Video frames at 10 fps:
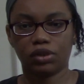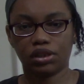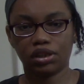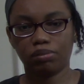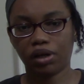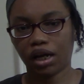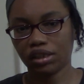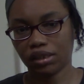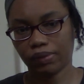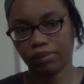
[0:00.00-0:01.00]
could
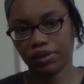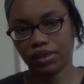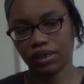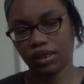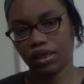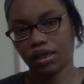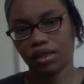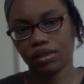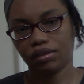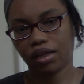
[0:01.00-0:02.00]
possibly be
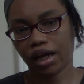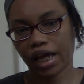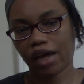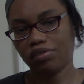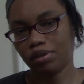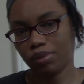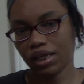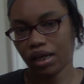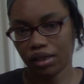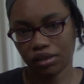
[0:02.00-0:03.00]
not have to be
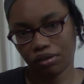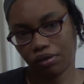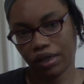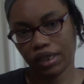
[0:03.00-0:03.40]
in a story.